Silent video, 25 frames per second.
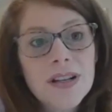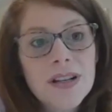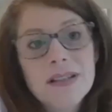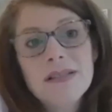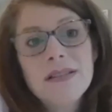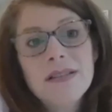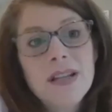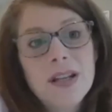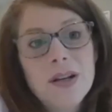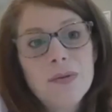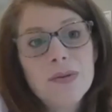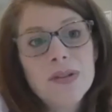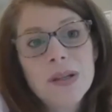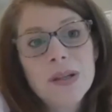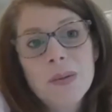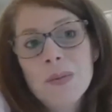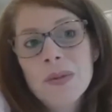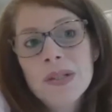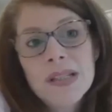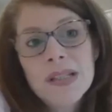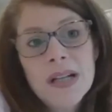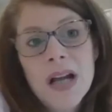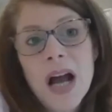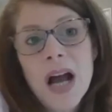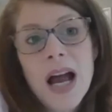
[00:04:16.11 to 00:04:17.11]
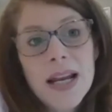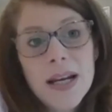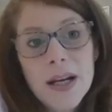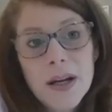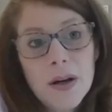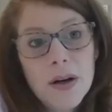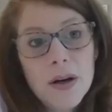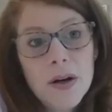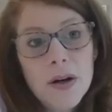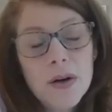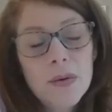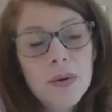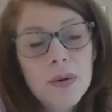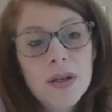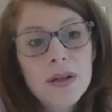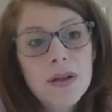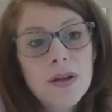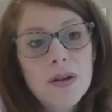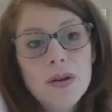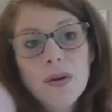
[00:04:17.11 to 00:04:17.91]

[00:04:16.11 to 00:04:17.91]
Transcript: and someone's in Idaho and